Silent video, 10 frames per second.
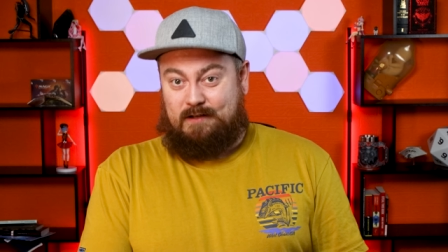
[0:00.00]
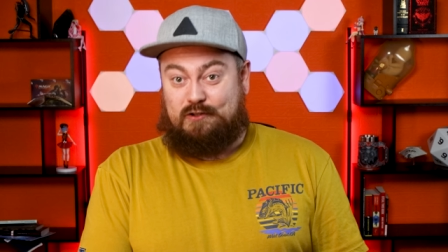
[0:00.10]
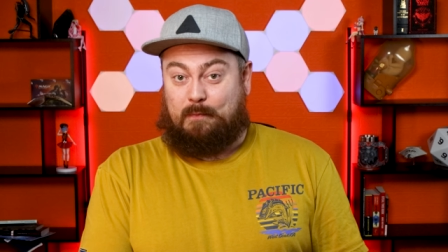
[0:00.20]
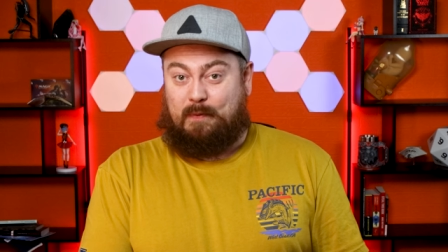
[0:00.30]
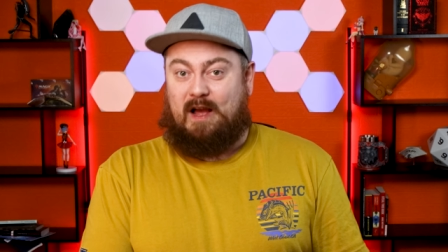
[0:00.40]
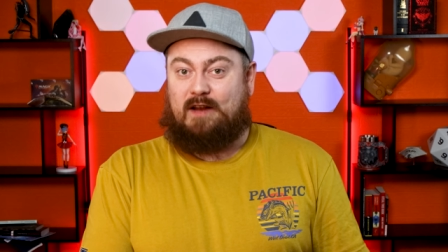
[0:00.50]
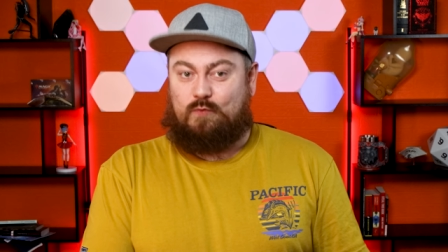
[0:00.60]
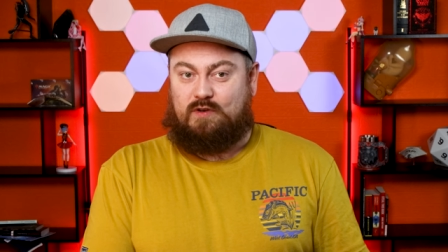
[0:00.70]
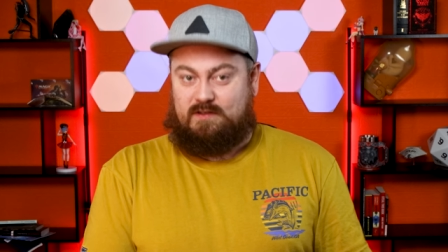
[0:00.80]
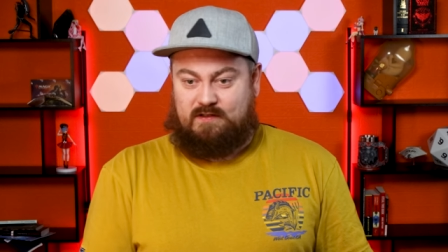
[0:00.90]
Japan
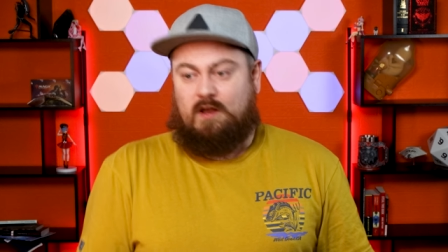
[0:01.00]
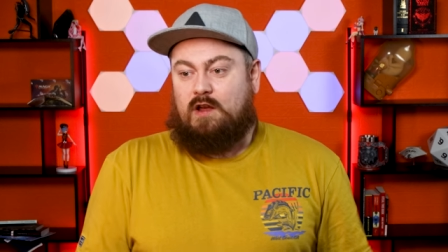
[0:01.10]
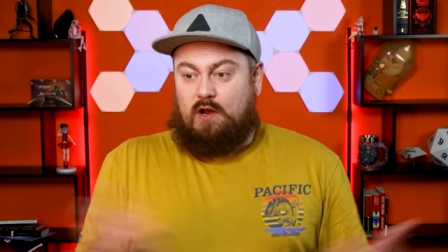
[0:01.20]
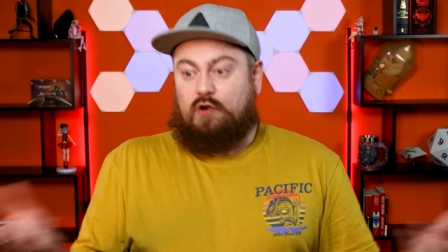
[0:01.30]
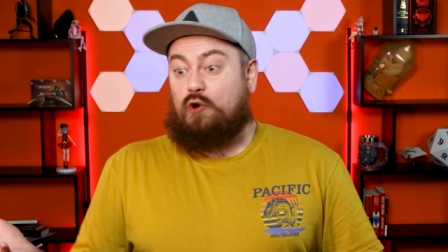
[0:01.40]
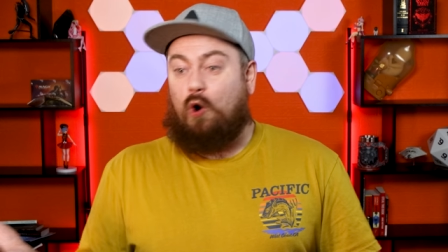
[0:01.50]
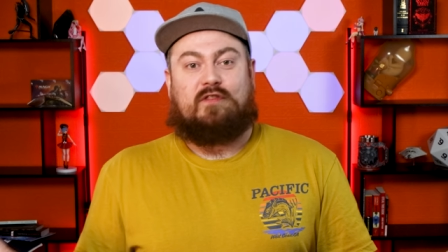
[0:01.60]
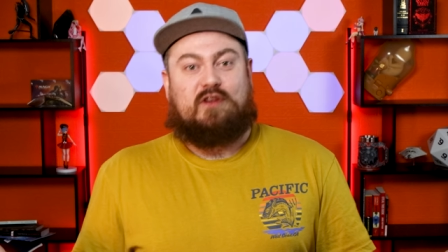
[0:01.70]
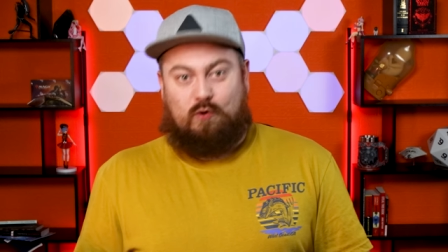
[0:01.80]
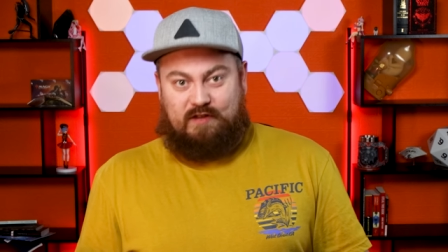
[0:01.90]
was
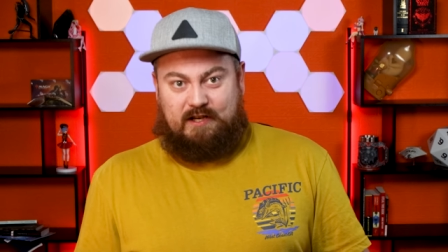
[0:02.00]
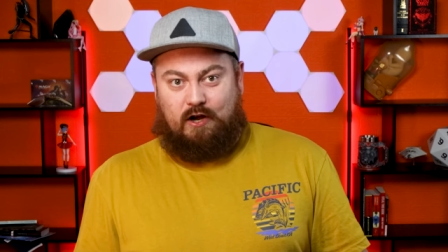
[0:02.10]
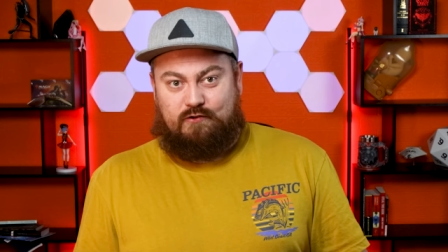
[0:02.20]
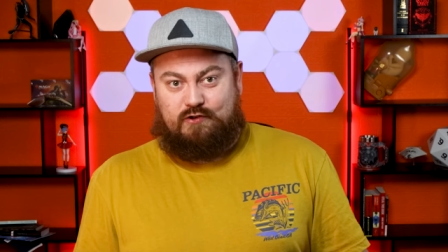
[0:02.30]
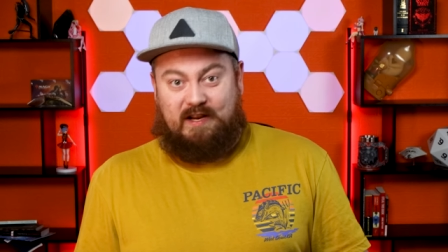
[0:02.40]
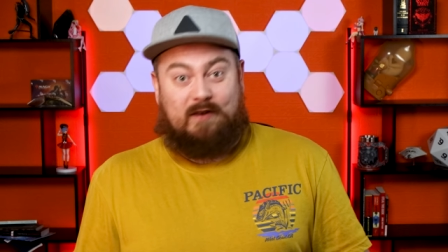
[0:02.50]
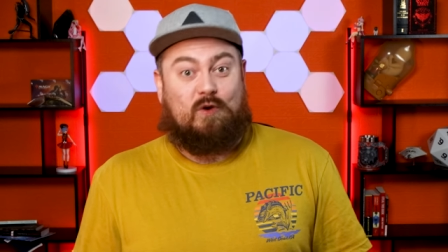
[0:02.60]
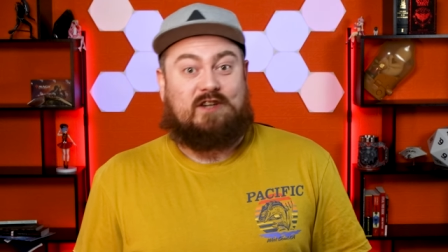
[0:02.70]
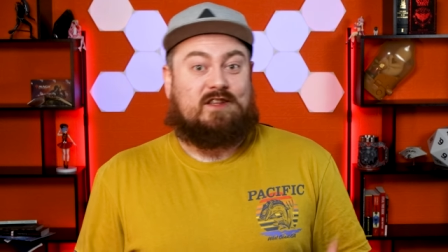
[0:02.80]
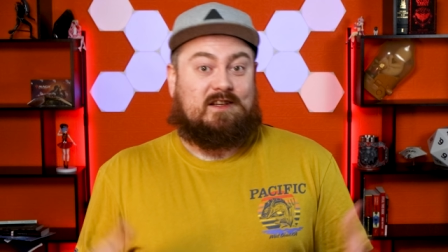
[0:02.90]
not the only country in
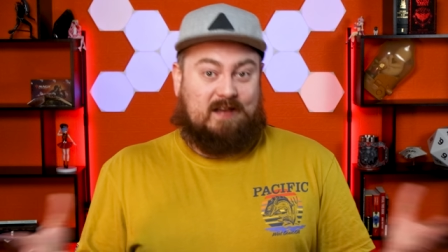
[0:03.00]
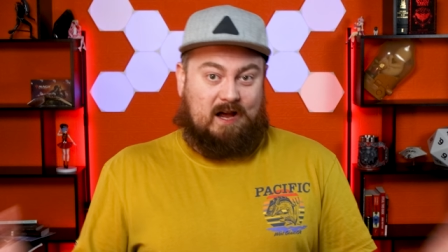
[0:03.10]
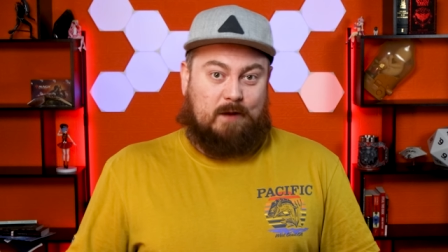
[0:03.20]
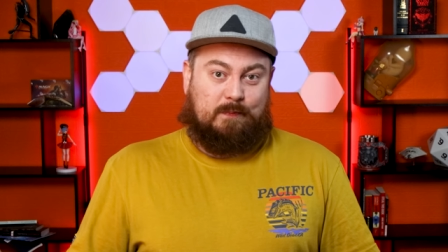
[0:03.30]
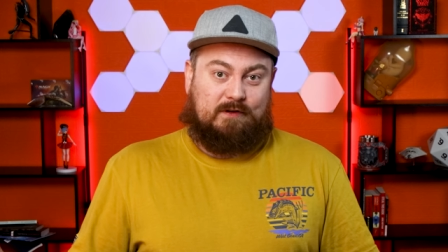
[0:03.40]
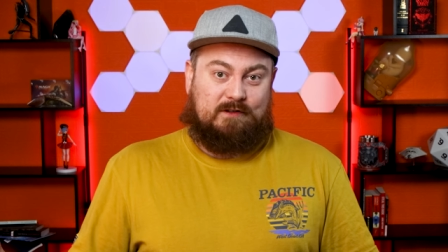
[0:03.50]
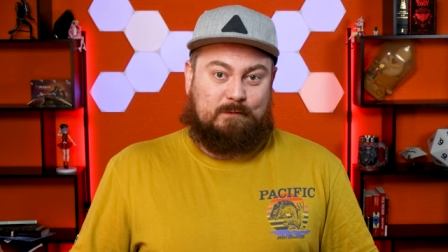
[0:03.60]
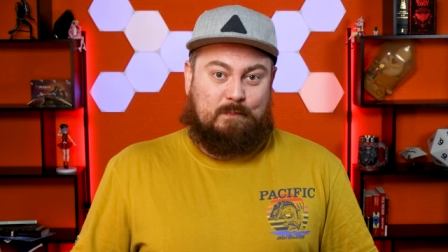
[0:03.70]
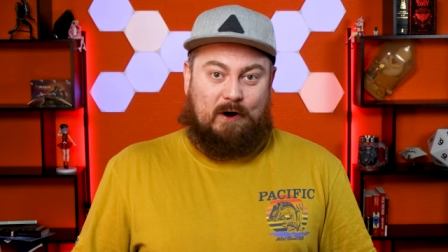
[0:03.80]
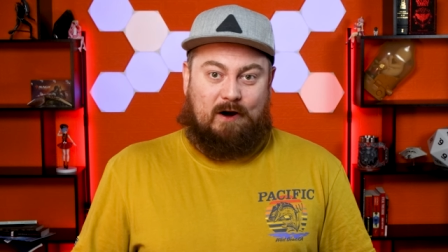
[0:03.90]
which this
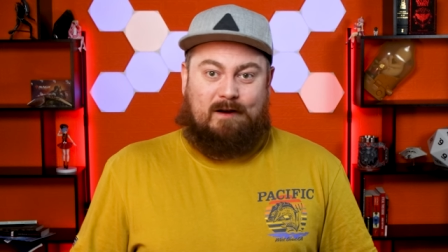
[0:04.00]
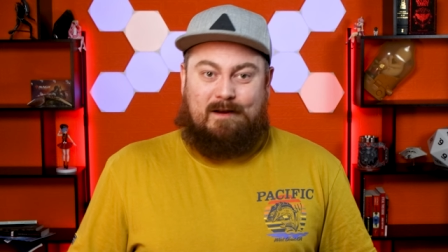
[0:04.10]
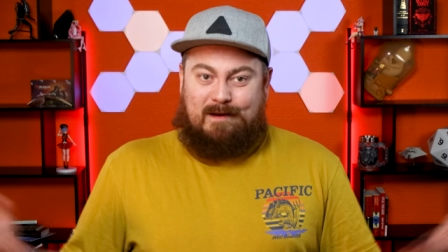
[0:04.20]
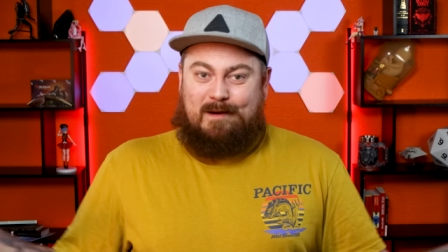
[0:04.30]
happened, but